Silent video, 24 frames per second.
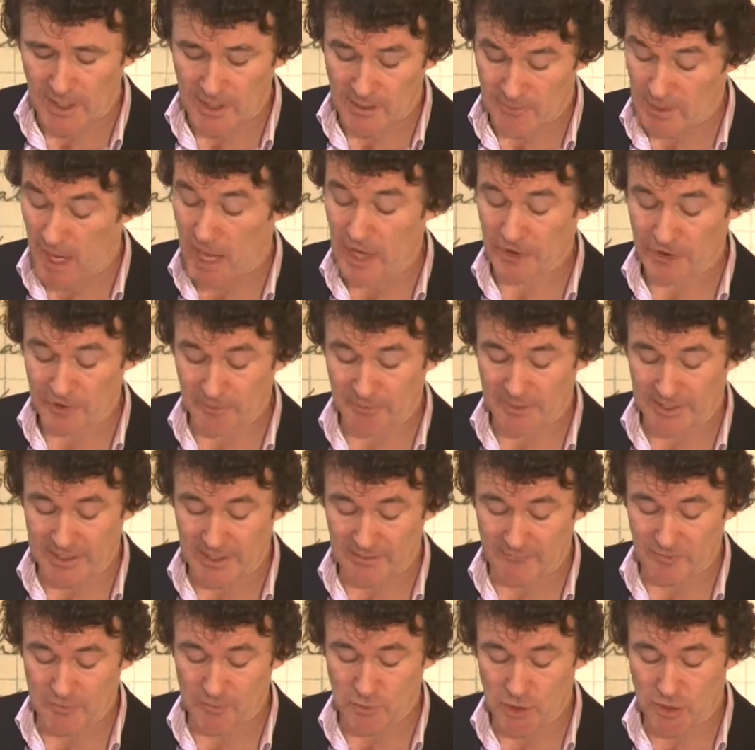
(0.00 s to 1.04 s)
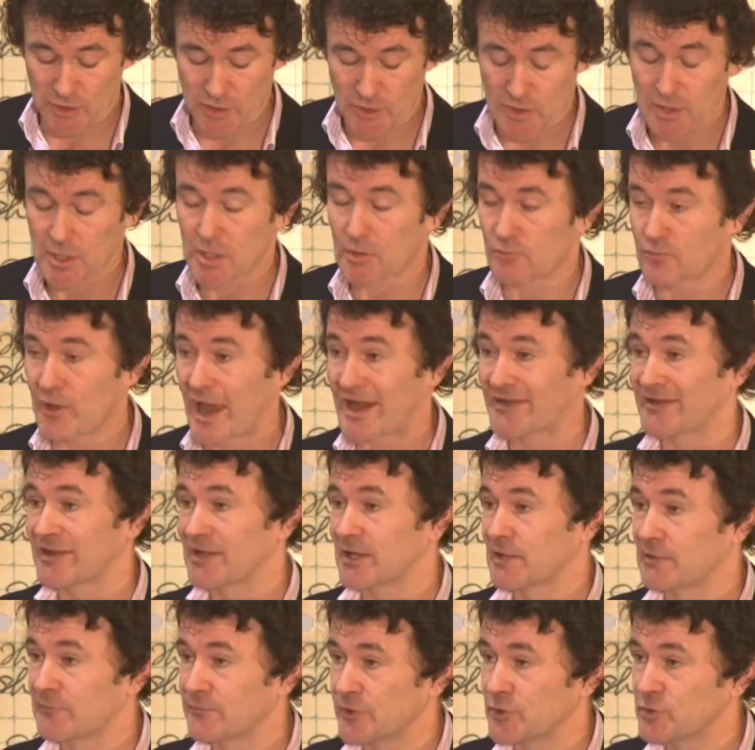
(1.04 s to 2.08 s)
arguably have a more
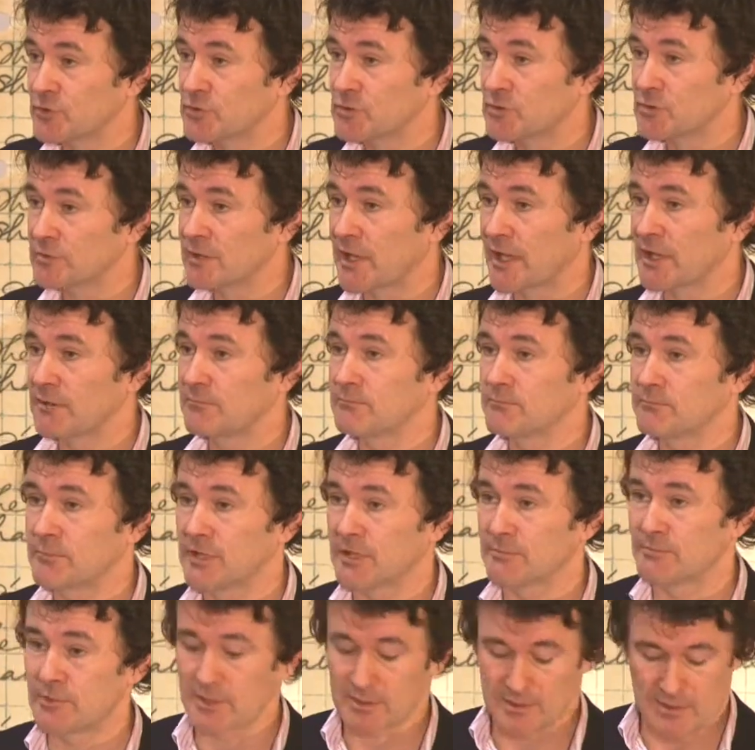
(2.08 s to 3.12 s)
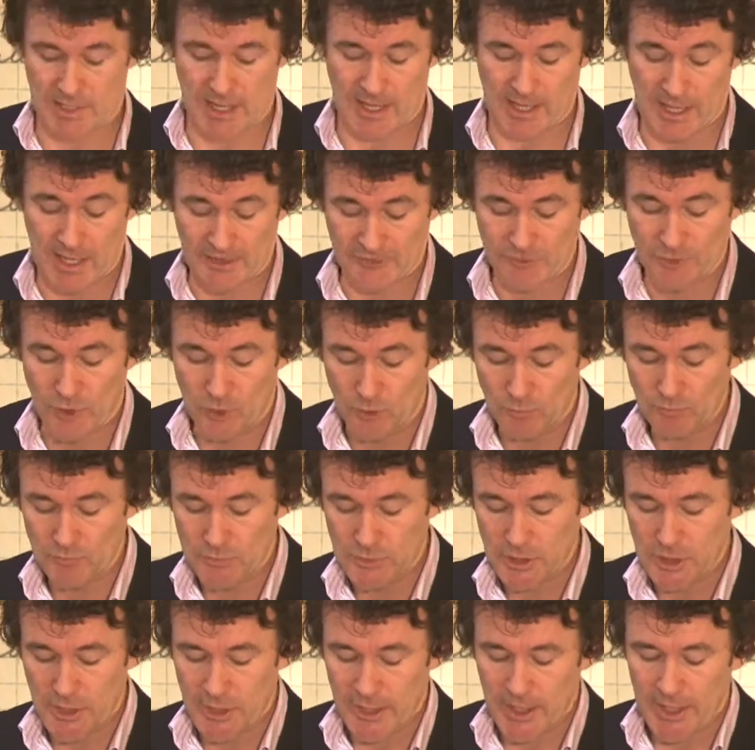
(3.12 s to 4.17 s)
radical view than people at home.